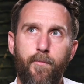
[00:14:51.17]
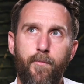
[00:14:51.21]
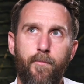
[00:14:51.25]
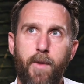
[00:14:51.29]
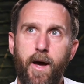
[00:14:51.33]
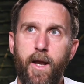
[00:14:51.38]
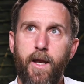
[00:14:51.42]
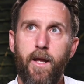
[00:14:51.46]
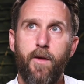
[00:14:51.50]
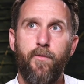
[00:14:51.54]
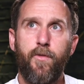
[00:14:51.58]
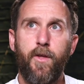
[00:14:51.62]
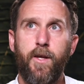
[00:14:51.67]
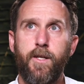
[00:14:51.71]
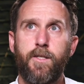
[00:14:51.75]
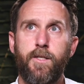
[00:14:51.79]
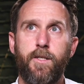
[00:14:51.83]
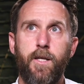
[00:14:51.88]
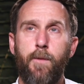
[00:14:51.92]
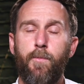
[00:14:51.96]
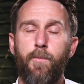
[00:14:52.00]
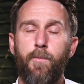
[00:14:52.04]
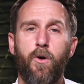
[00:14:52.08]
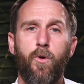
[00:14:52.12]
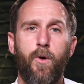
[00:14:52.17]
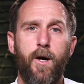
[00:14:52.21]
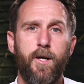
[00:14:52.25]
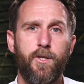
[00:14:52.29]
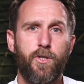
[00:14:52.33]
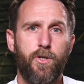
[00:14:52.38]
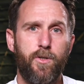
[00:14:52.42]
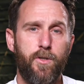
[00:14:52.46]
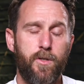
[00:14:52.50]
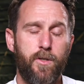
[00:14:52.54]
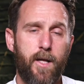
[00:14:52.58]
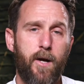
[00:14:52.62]
Many of these deeper
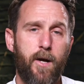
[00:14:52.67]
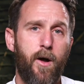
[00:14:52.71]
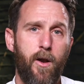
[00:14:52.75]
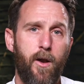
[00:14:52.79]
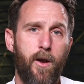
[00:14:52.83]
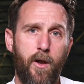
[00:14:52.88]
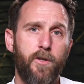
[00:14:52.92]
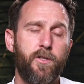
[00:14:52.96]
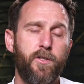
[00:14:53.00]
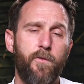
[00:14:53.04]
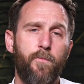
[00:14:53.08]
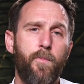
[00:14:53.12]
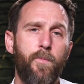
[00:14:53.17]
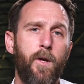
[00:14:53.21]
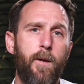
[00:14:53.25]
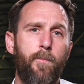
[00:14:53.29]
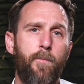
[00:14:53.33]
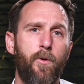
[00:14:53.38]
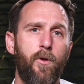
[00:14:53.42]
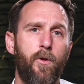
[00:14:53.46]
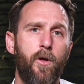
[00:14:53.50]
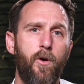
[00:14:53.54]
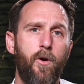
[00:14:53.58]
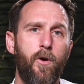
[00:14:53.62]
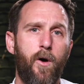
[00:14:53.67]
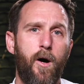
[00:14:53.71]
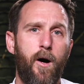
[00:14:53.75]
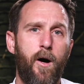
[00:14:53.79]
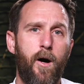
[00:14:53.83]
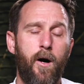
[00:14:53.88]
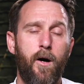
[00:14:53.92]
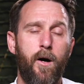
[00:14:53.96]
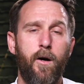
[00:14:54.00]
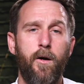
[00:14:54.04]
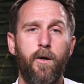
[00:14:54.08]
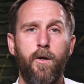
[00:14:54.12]
questions, there are lots of people who
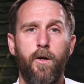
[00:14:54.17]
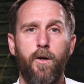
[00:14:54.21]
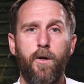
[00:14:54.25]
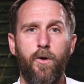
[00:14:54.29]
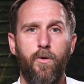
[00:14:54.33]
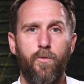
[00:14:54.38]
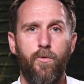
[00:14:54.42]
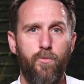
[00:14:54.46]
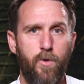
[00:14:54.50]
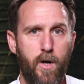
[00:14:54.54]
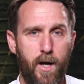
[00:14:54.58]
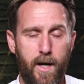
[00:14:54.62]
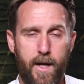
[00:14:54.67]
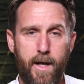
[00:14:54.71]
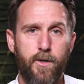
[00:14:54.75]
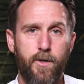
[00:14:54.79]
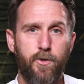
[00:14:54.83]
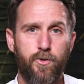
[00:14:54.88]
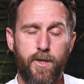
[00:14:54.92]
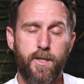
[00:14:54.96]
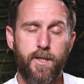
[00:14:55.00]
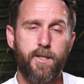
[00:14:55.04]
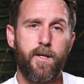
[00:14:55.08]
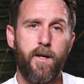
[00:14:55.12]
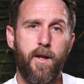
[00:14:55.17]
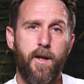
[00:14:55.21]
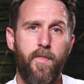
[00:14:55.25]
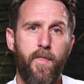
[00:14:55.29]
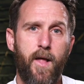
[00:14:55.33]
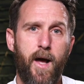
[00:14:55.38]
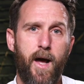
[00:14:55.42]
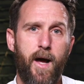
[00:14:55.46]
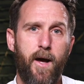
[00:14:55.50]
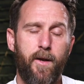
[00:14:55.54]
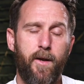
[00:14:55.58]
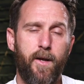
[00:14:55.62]
are really interested
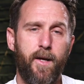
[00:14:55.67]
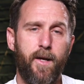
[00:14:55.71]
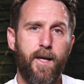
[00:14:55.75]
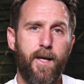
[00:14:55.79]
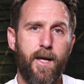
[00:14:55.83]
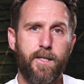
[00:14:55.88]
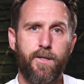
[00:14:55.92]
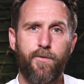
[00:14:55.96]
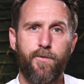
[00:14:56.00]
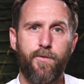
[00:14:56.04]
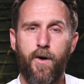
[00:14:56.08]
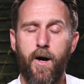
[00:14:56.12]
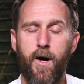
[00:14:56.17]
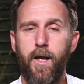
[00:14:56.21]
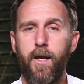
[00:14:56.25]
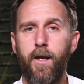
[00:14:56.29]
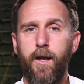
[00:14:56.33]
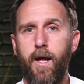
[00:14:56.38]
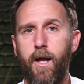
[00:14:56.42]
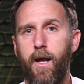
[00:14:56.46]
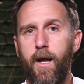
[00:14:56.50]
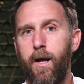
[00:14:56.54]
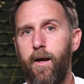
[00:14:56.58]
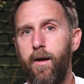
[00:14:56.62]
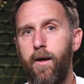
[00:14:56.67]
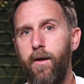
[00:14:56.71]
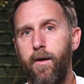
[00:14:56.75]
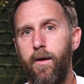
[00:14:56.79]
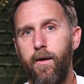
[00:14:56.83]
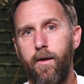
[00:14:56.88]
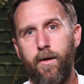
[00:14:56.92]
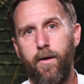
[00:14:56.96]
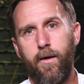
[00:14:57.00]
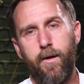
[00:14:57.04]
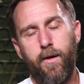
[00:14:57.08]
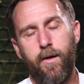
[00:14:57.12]
in that. And I guess finding,
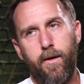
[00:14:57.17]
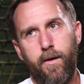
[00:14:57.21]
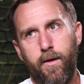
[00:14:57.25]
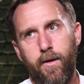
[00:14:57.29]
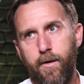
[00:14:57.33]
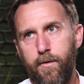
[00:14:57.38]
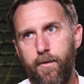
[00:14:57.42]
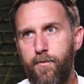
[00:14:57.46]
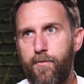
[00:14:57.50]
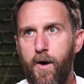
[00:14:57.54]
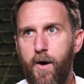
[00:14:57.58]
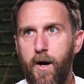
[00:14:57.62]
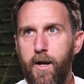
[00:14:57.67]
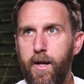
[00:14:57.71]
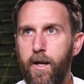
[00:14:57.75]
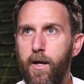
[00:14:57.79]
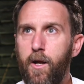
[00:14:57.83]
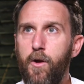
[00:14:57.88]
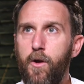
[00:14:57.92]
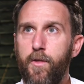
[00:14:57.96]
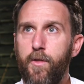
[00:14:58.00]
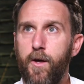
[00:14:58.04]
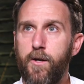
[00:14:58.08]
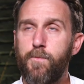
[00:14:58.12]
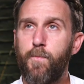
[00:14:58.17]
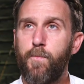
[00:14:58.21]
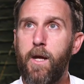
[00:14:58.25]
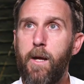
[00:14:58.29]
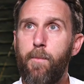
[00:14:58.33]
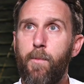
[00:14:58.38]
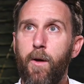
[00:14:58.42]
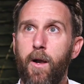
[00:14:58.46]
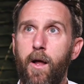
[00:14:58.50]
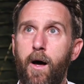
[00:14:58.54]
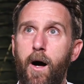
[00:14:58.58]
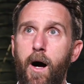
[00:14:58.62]
finding who those
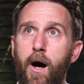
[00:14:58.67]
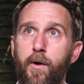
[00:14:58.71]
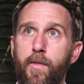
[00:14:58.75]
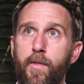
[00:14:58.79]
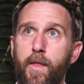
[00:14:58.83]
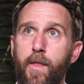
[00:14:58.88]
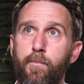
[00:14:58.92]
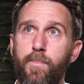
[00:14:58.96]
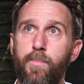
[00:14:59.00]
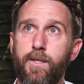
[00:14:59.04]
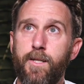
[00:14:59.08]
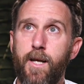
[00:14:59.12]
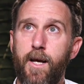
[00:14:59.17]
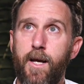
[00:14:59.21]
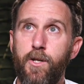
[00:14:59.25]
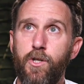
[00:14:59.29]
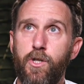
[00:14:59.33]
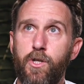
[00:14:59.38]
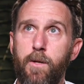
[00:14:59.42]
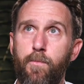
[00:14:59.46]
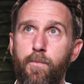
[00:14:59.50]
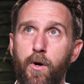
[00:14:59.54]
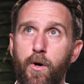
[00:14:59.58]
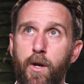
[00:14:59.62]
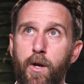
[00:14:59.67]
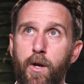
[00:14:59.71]
people are and then potentially